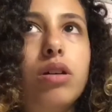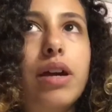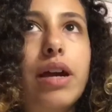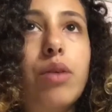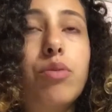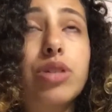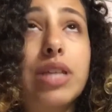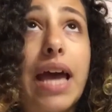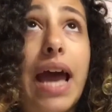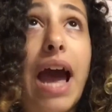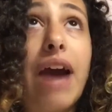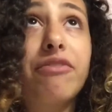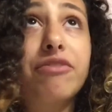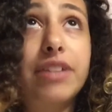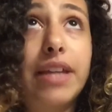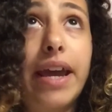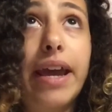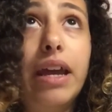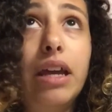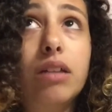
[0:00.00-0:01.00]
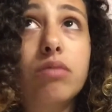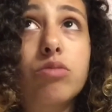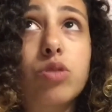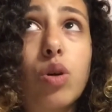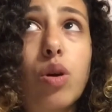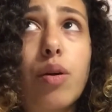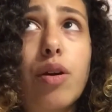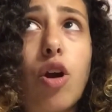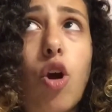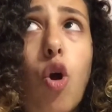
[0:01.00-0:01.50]
It was a half day,
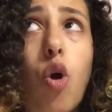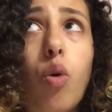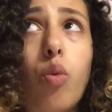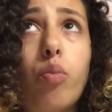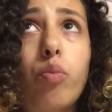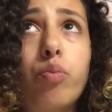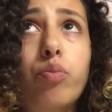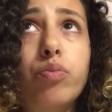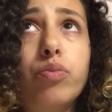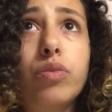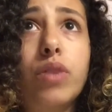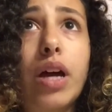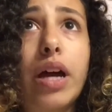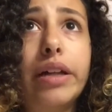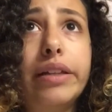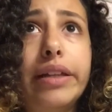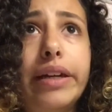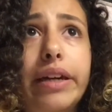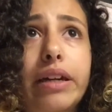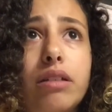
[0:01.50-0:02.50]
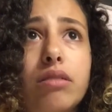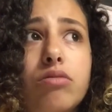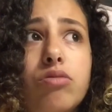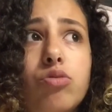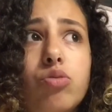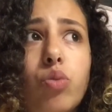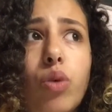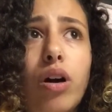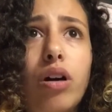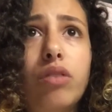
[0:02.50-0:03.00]
so we were home at like
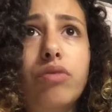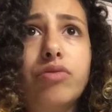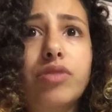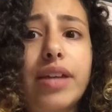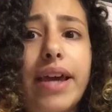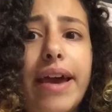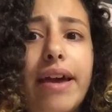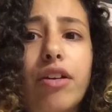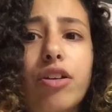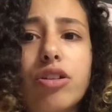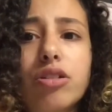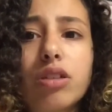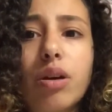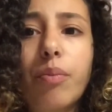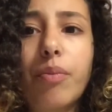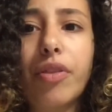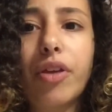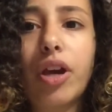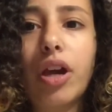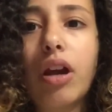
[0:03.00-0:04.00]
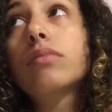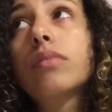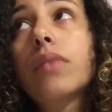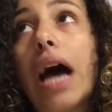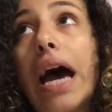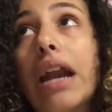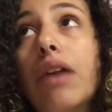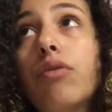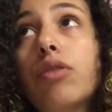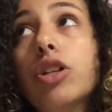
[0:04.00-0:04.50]
12:10 or something.
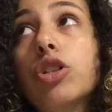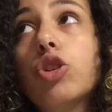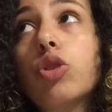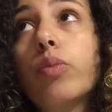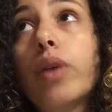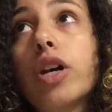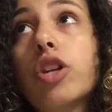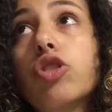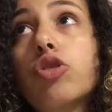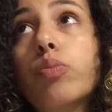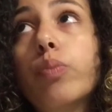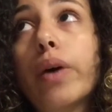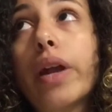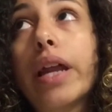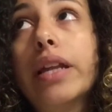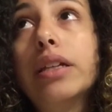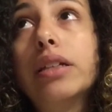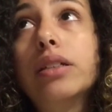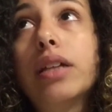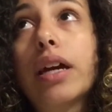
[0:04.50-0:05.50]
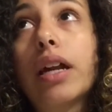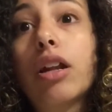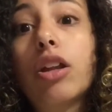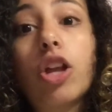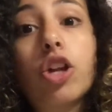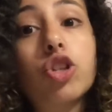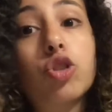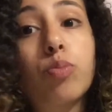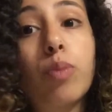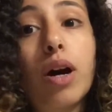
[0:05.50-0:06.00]
I didn't really do much, but I did get a
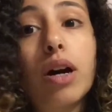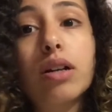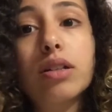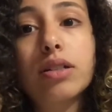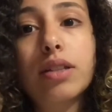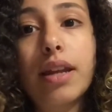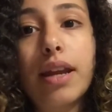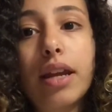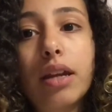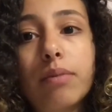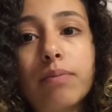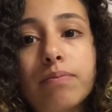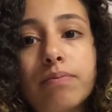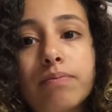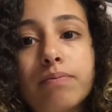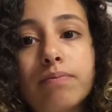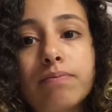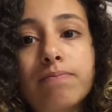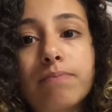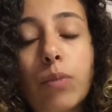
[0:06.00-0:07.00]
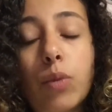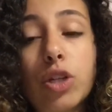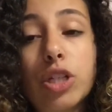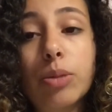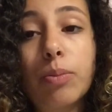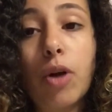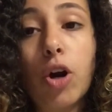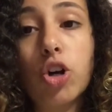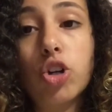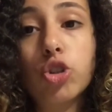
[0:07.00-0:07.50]
lunchbox today. Went
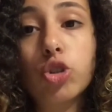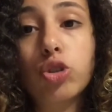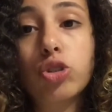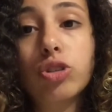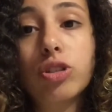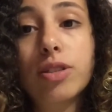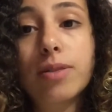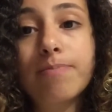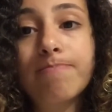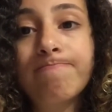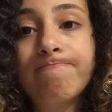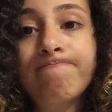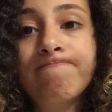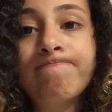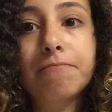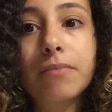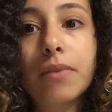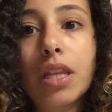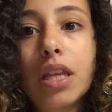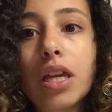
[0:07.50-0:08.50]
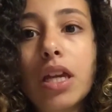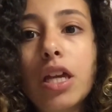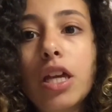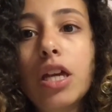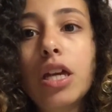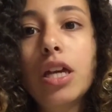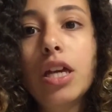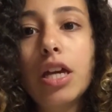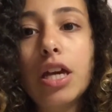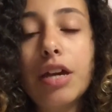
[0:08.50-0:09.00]
to Marshall's.
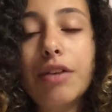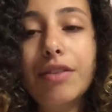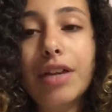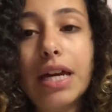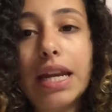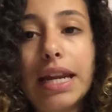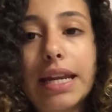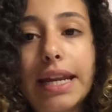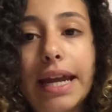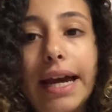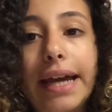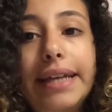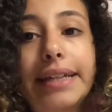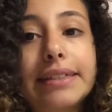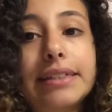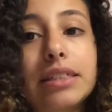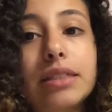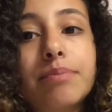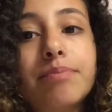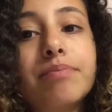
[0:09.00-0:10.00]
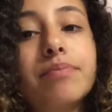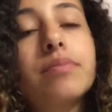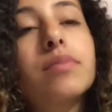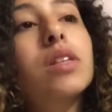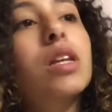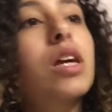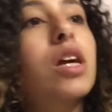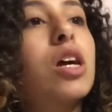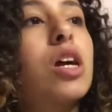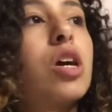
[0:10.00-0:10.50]
And then at night
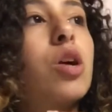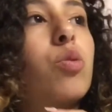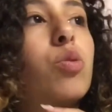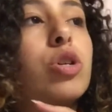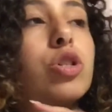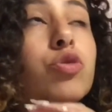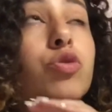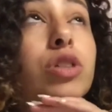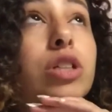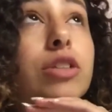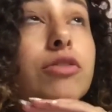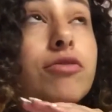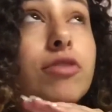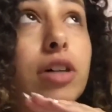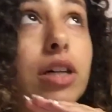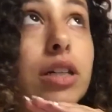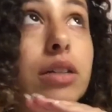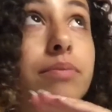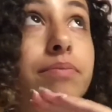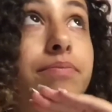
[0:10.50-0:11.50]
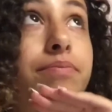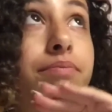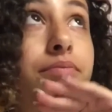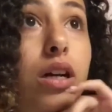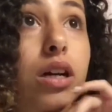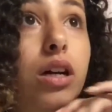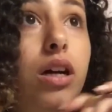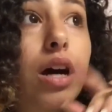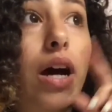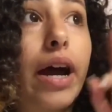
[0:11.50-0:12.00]
was really fun.
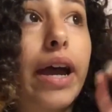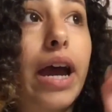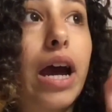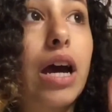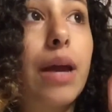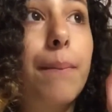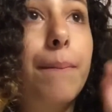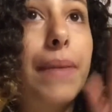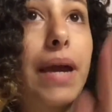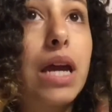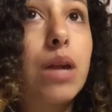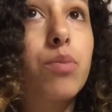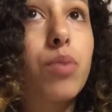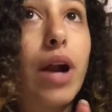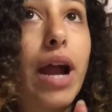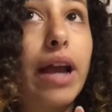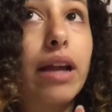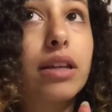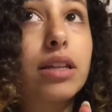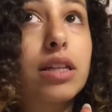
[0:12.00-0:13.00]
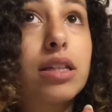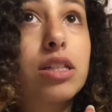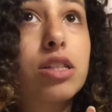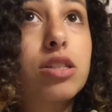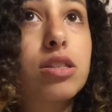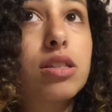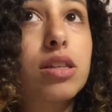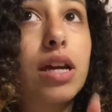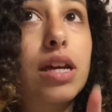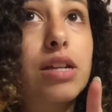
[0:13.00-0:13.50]
I had band
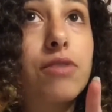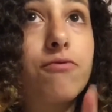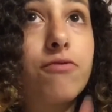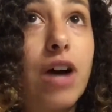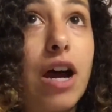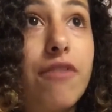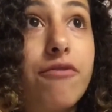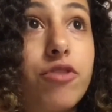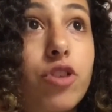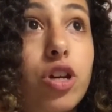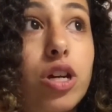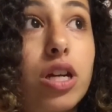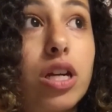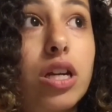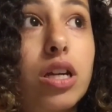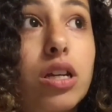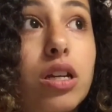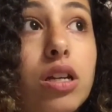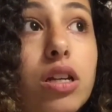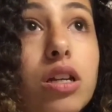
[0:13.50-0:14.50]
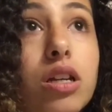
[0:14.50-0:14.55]
practice at 5:30.